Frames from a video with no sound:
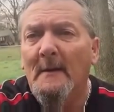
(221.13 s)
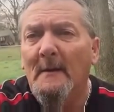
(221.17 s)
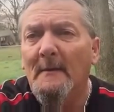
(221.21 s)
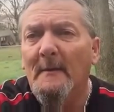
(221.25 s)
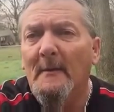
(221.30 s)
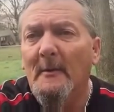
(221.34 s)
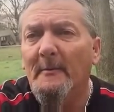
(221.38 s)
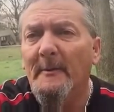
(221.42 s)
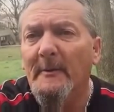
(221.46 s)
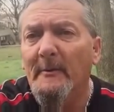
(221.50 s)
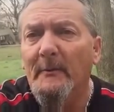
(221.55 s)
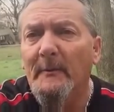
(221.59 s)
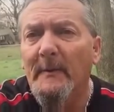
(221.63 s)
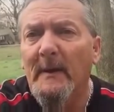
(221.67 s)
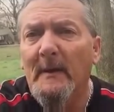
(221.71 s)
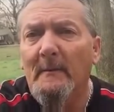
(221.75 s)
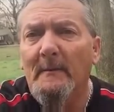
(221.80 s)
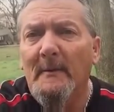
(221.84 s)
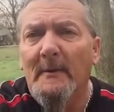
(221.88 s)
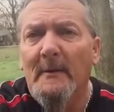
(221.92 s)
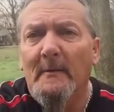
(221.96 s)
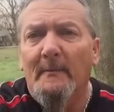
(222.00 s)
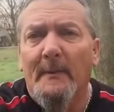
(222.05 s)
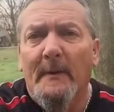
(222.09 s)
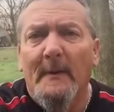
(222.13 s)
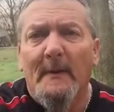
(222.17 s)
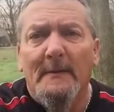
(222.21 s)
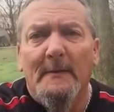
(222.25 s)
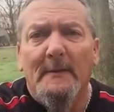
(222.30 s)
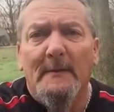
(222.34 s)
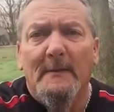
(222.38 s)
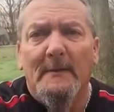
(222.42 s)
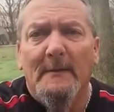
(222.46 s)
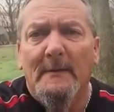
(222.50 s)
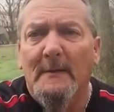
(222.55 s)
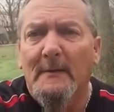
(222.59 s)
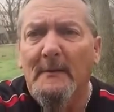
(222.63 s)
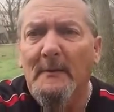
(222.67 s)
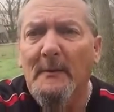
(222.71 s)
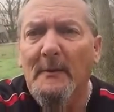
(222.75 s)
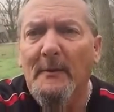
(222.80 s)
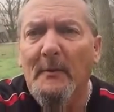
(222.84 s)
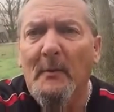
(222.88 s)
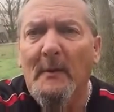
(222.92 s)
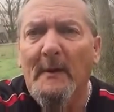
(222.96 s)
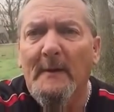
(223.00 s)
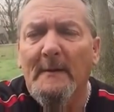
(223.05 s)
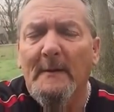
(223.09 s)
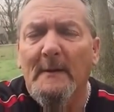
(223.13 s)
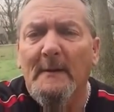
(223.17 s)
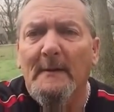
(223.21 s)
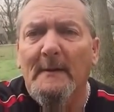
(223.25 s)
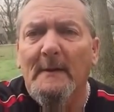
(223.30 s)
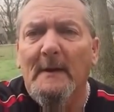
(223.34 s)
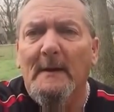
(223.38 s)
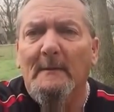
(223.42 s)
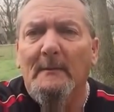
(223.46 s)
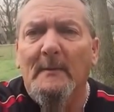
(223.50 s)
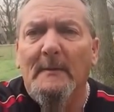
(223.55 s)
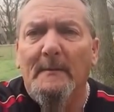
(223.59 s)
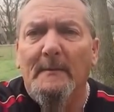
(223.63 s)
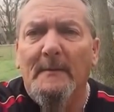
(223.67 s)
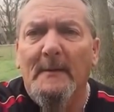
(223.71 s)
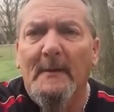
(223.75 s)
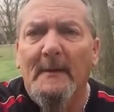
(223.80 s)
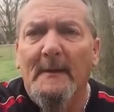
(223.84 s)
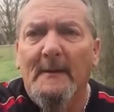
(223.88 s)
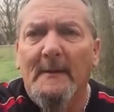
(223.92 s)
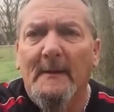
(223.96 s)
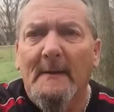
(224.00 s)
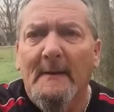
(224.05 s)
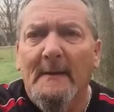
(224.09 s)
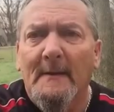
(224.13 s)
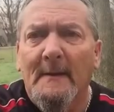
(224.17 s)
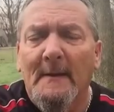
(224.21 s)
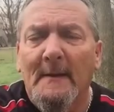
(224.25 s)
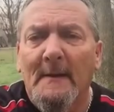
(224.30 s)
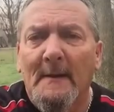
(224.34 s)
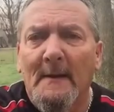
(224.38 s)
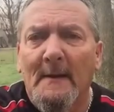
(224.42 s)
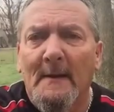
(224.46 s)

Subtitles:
There'll be famine and pestilence and earthquakes in divers places.